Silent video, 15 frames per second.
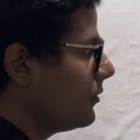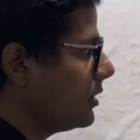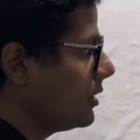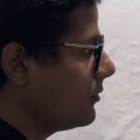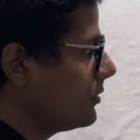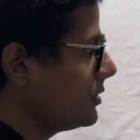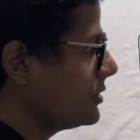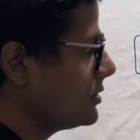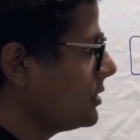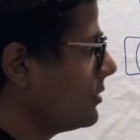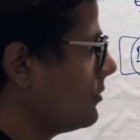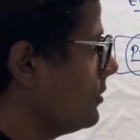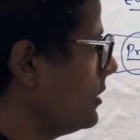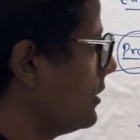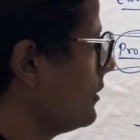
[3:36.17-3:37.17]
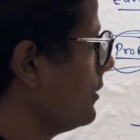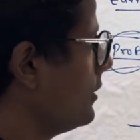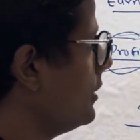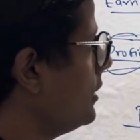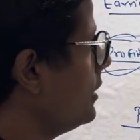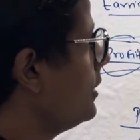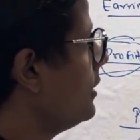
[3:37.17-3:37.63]
for equity shareholder.
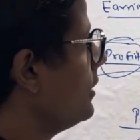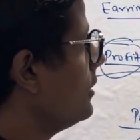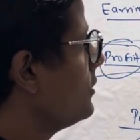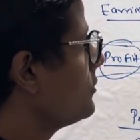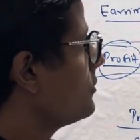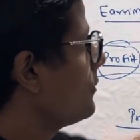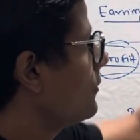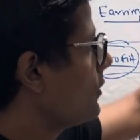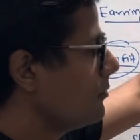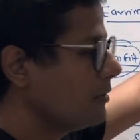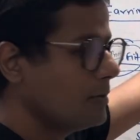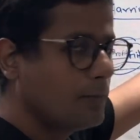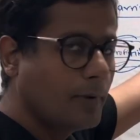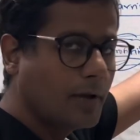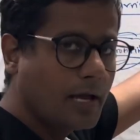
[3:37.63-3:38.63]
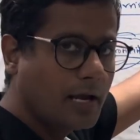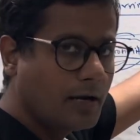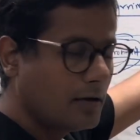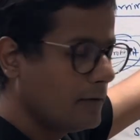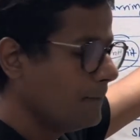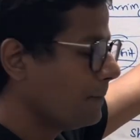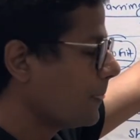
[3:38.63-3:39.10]
So from the PAT
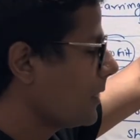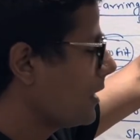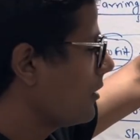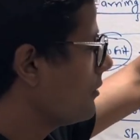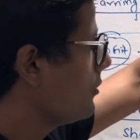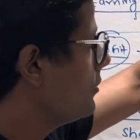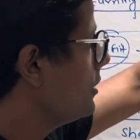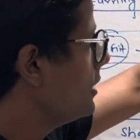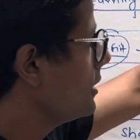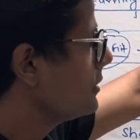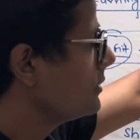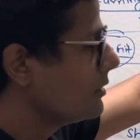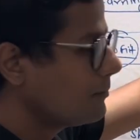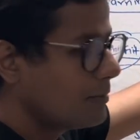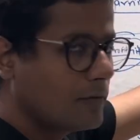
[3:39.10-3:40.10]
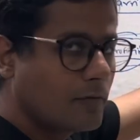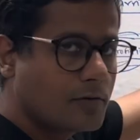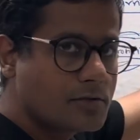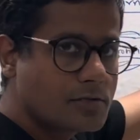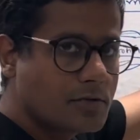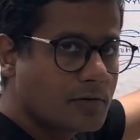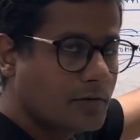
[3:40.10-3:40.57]
you deduct the
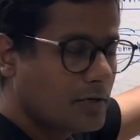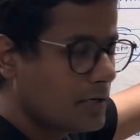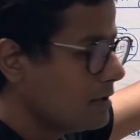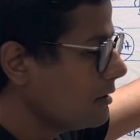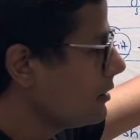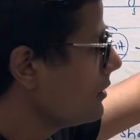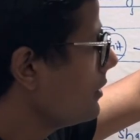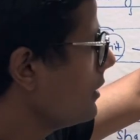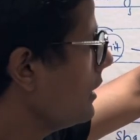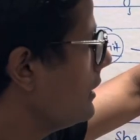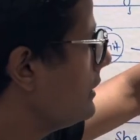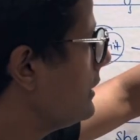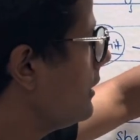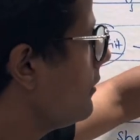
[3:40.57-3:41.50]
preference dividend, and